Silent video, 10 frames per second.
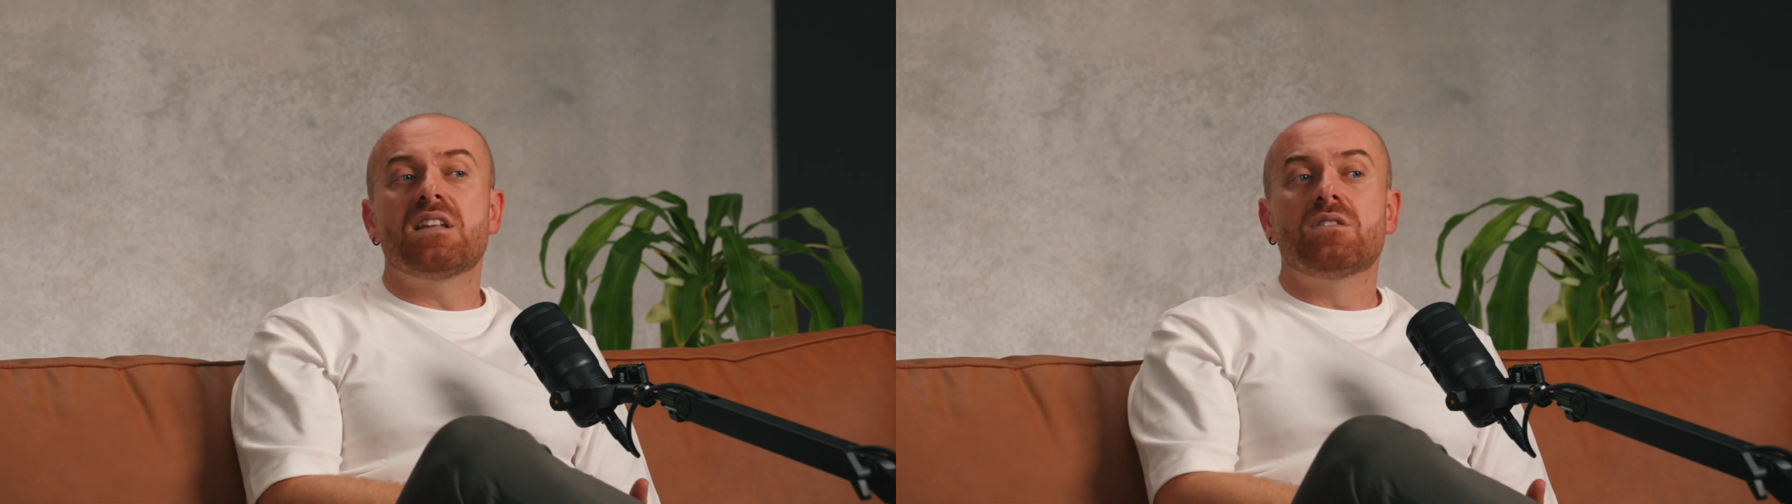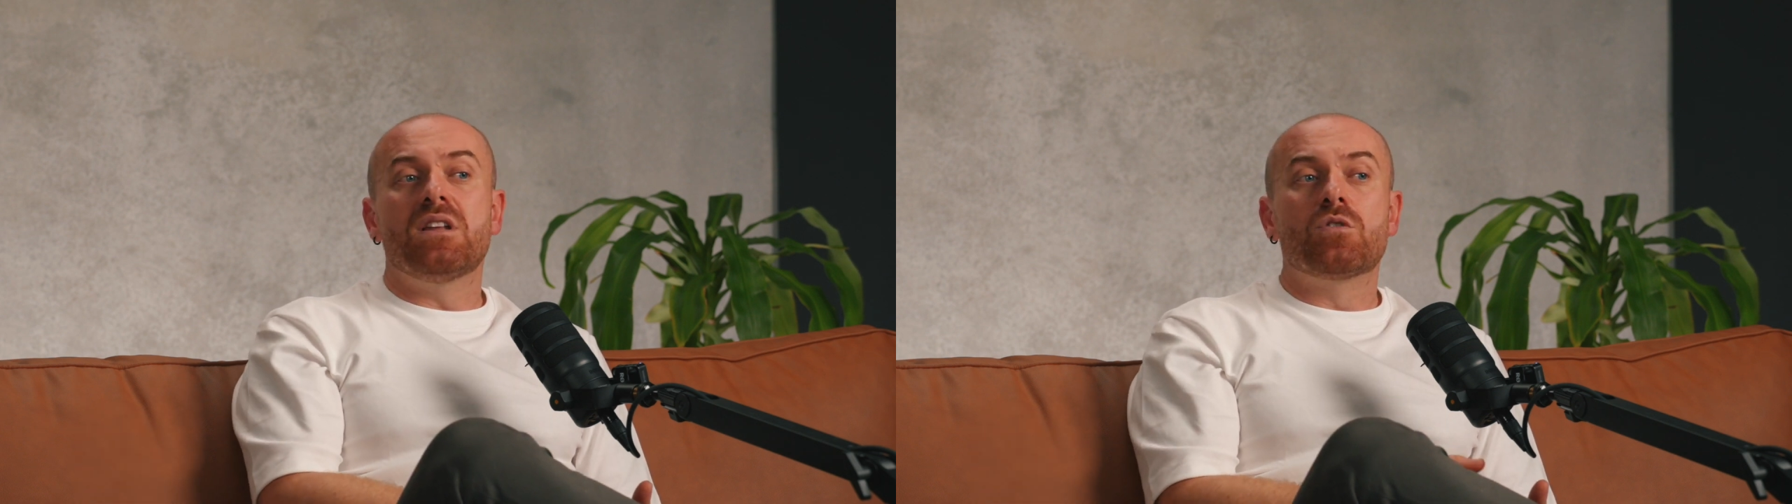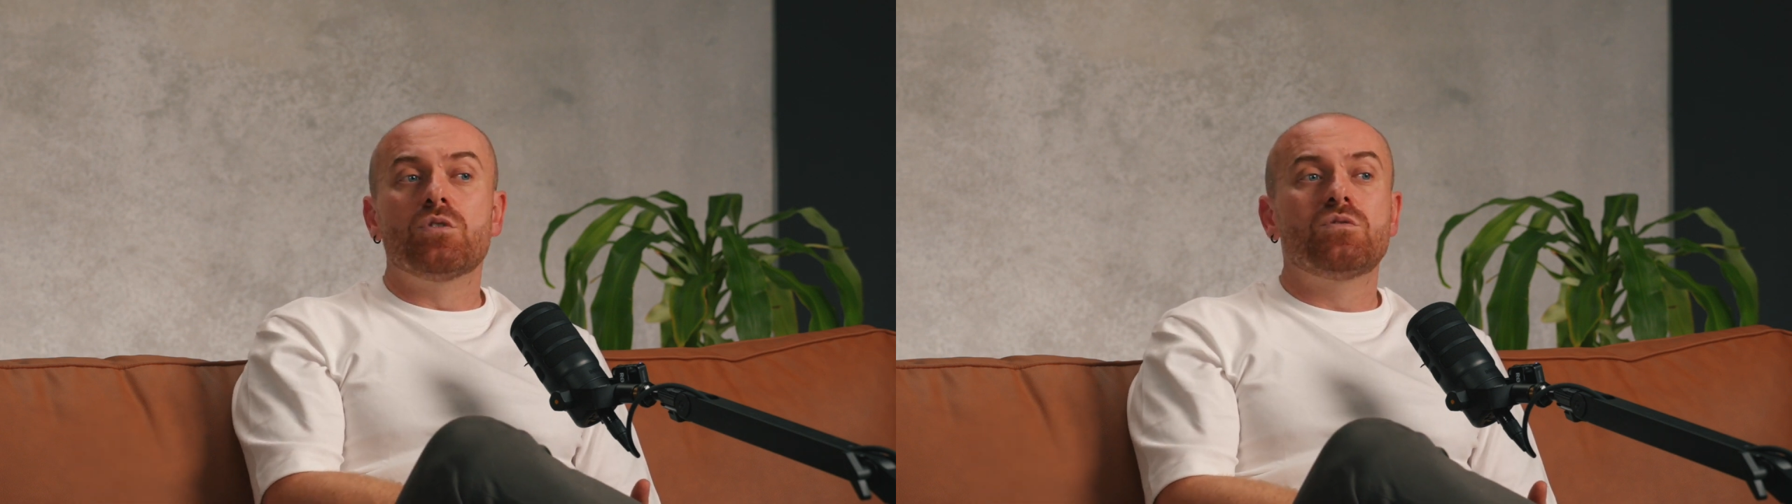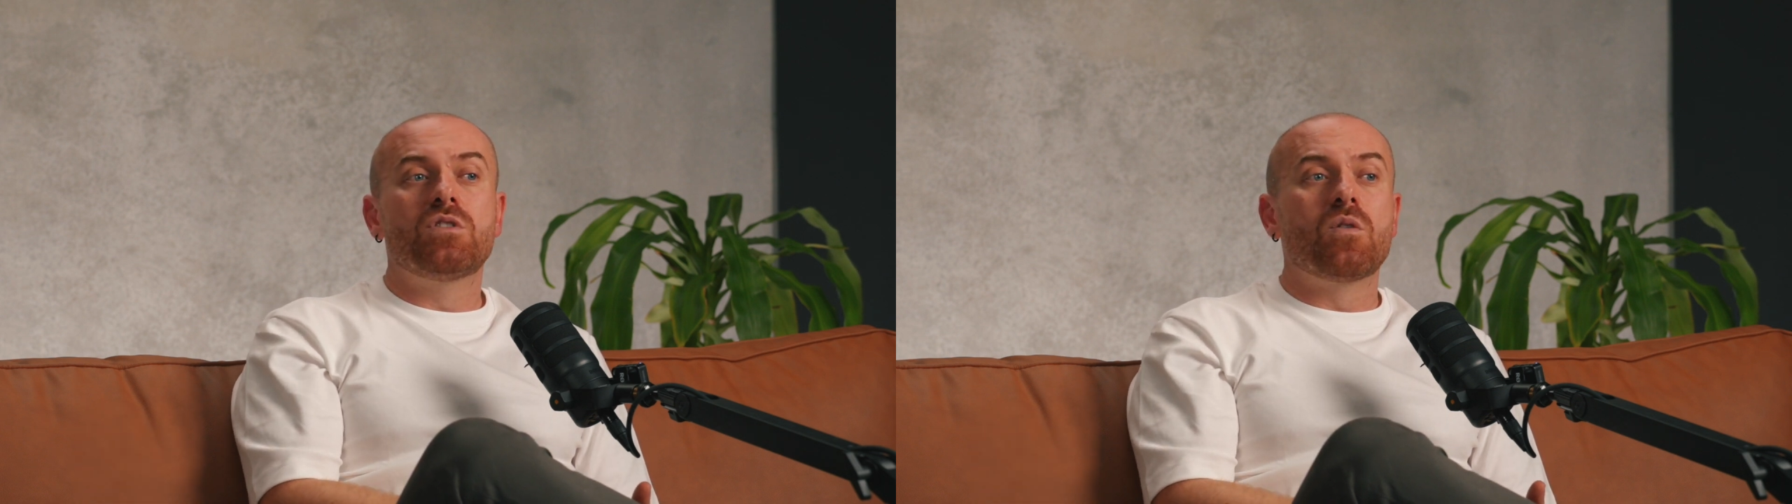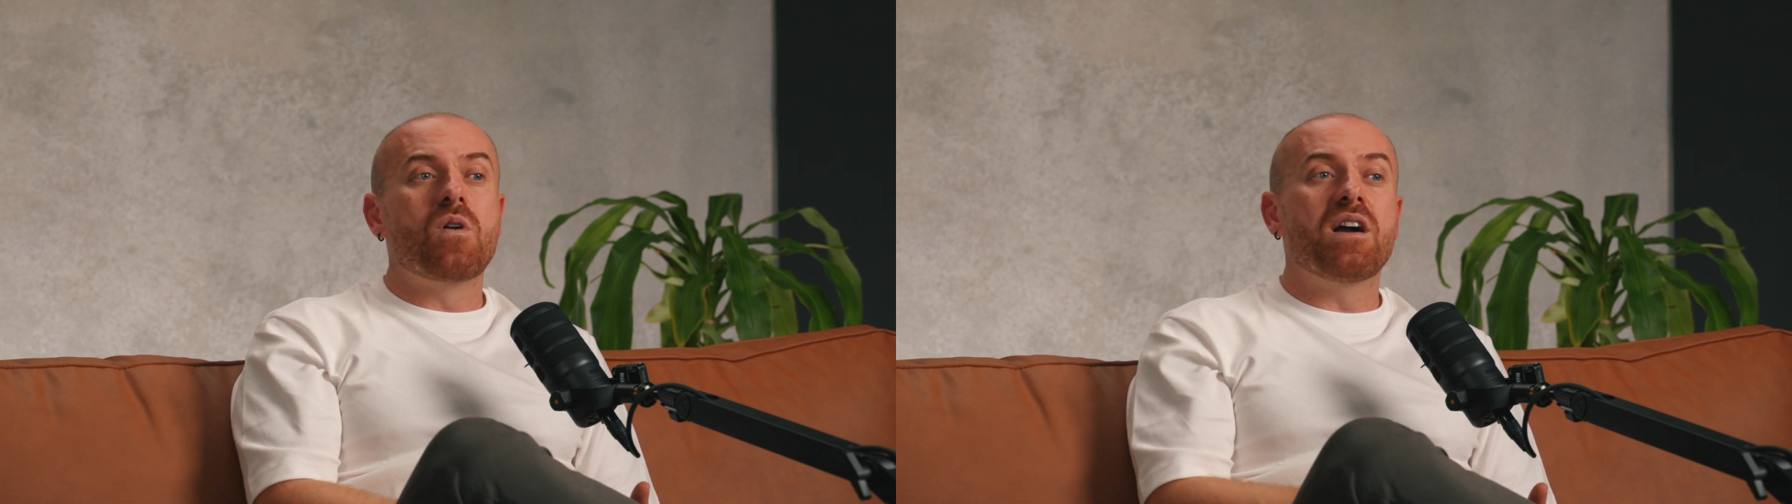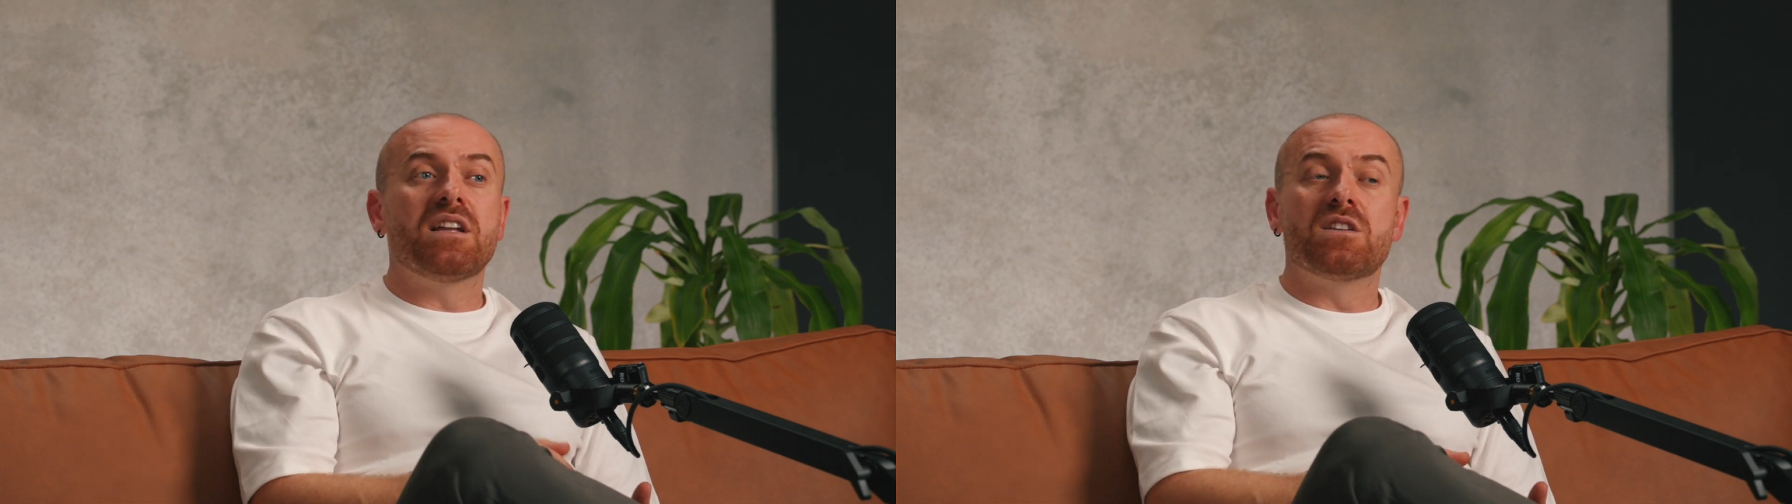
that could go wrong,